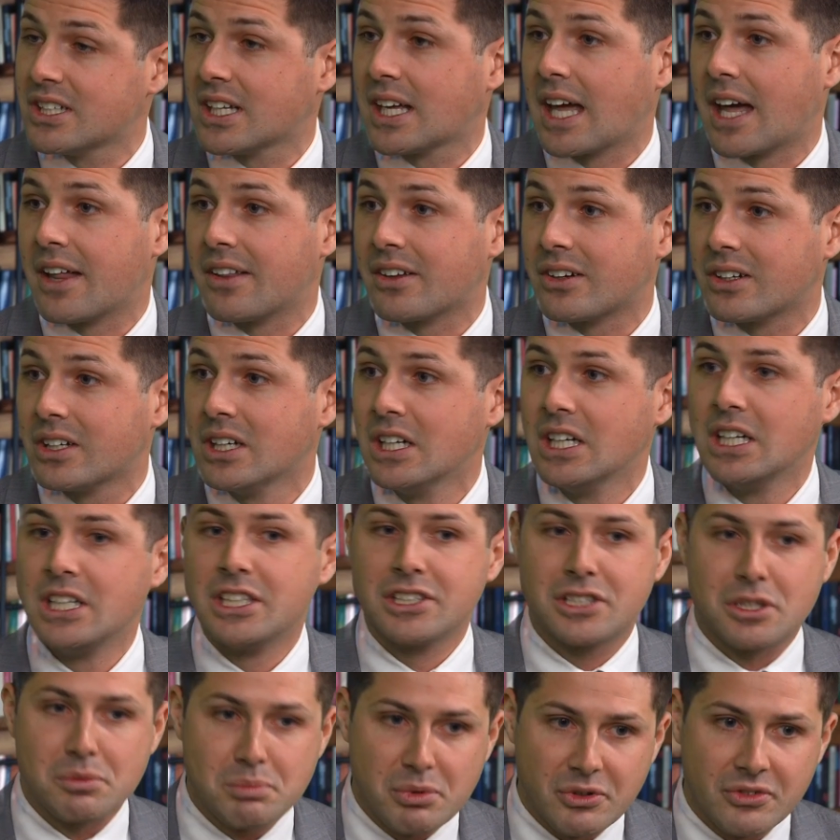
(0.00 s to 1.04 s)
together
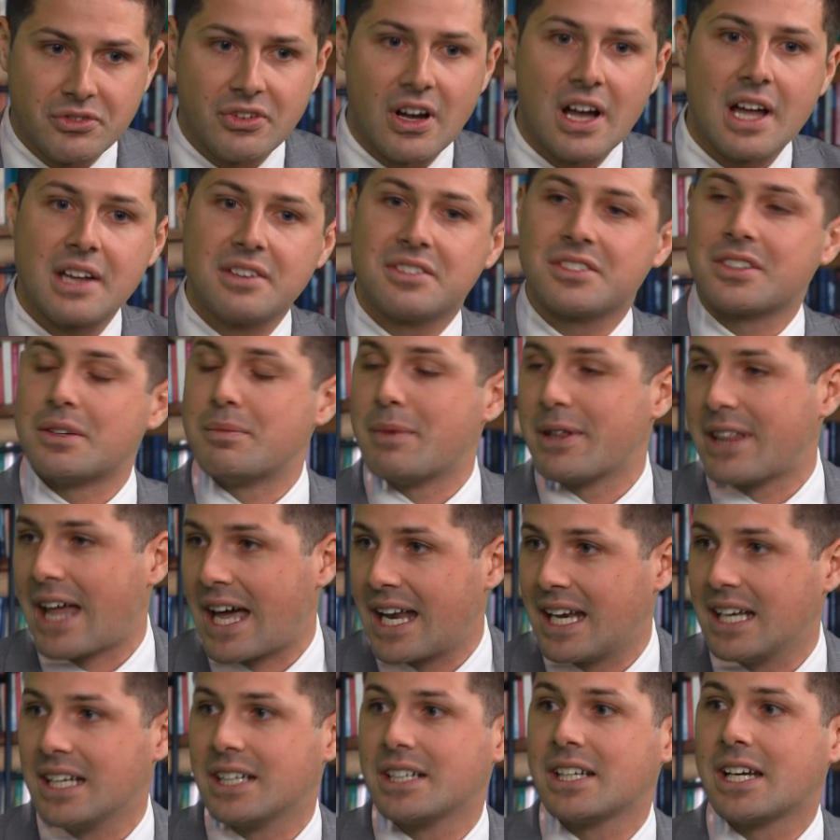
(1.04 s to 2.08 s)
to provide some of
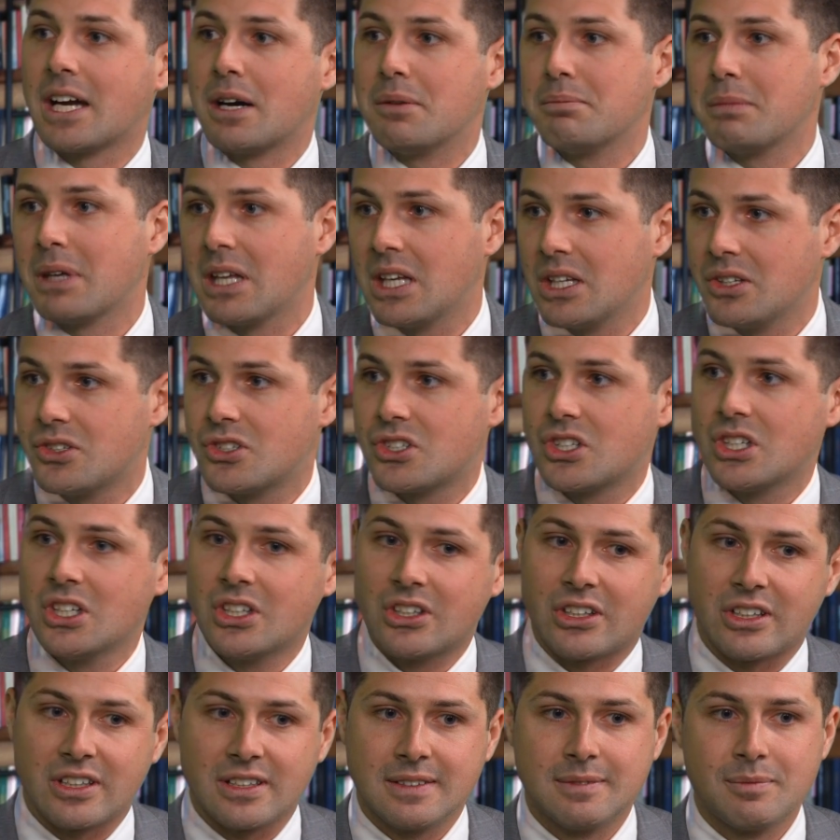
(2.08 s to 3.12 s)
that income each
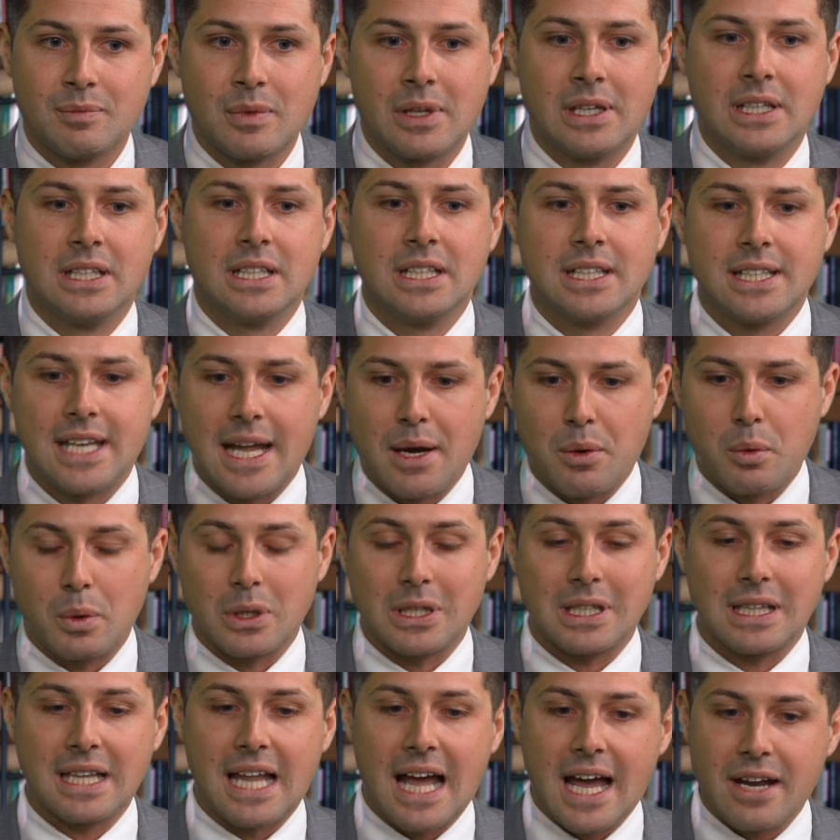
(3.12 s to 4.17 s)
year. Now,
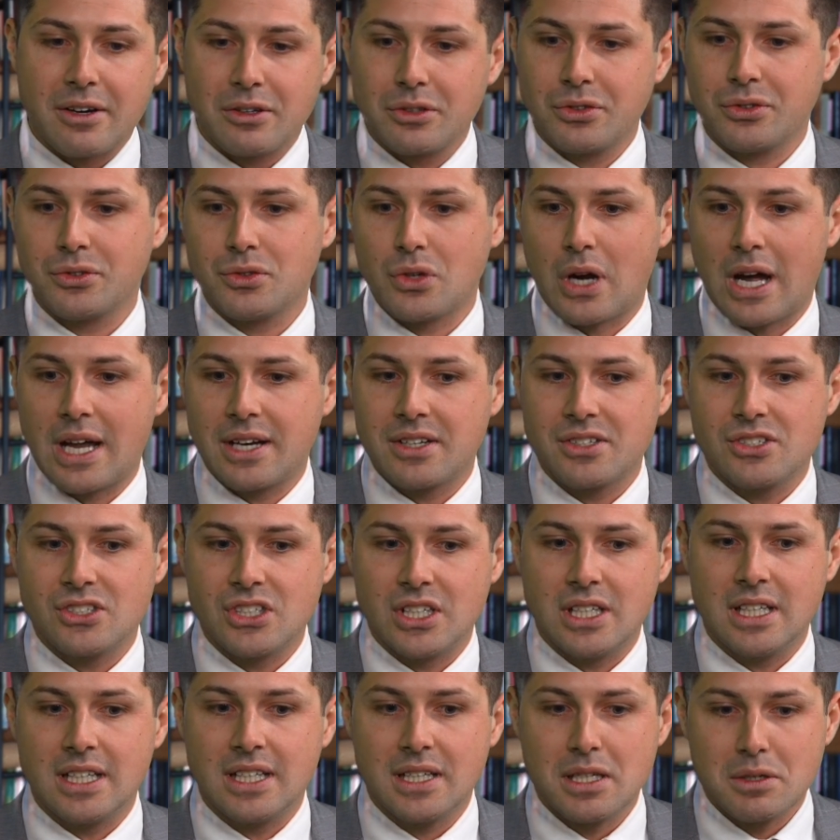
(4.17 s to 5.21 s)
where a ladder
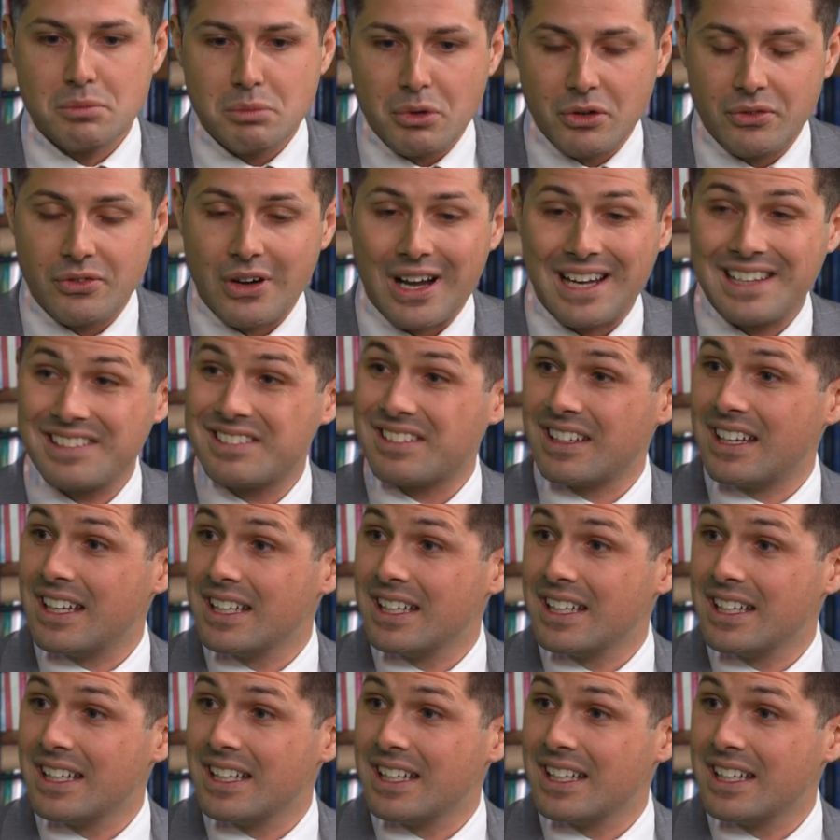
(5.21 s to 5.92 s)
strategy provides